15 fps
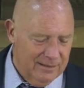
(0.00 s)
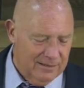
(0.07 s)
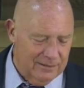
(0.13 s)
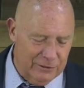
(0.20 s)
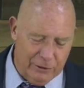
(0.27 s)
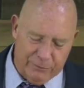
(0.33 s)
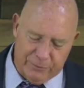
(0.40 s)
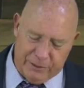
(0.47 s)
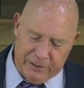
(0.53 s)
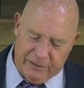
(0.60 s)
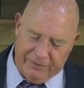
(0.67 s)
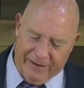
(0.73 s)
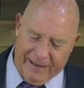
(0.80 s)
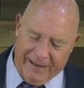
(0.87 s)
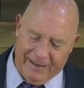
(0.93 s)
Job said,
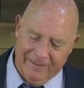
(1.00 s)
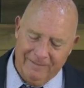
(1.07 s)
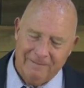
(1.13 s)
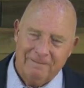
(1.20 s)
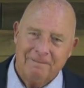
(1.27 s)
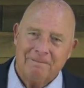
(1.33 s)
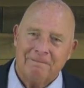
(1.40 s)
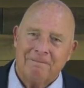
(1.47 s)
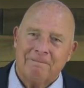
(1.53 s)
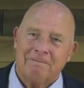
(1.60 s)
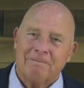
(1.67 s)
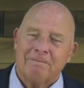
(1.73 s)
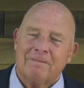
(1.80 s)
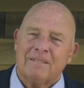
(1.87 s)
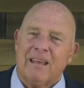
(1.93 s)
If I
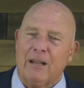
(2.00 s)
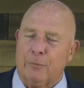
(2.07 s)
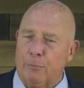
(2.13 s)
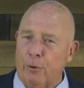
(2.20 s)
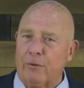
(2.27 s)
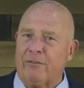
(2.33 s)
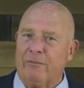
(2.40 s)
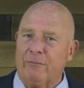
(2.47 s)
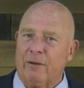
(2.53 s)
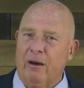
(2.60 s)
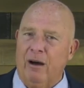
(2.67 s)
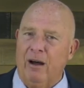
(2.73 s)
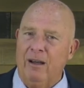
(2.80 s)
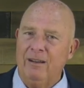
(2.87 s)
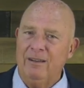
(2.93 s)
had a book from
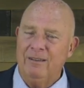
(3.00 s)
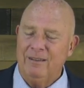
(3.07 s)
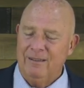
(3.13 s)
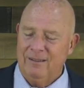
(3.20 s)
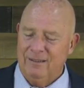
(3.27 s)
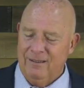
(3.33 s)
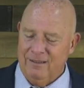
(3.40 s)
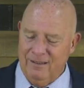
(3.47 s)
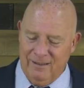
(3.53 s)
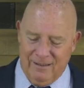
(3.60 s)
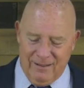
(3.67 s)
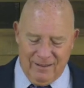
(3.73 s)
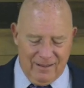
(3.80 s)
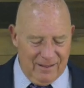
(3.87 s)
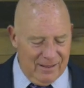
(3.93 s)
God,
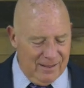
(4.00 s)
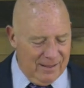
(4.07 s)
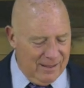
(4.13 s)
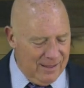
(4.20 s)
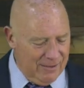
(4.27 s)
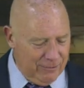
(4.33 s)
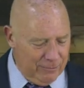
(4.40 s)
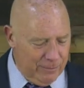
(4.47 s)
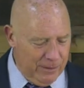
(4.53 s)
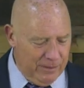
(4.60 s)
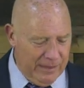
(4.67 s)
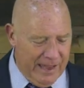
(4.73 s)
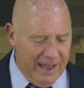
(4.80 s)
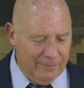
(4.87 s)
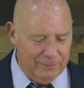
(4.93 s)
it would be
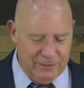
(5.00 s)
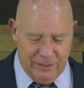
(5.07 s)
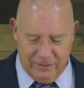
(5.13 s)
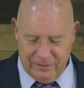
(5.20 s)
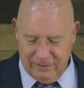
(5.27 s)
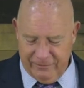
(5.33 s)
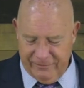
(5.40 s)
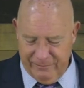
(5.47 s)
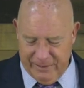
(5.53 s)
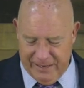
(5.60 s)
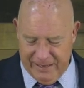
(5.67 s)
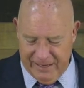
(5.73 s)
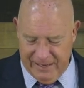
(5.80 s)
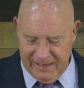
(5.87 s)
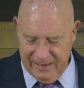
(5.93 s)
the object of
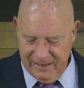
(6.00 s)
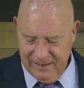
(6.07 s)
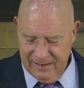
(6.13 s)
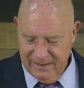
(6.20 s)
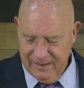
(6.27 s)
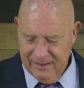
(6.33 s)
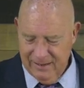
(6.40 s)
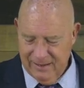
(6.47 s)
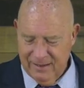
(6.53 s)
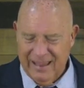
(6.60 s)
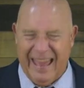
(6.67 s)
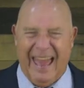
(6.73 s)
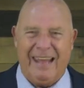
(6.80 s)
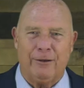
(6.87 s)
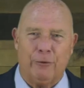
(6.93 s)
my
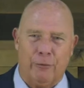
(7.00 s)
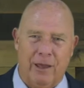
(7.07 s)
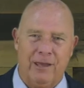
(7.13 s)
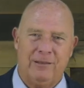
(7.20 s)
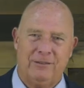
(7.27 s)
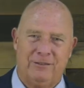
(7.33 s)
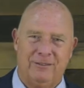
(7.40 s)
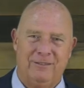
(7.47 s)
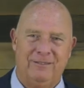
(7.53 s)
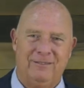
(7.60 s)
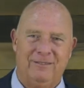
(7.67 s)
adoration.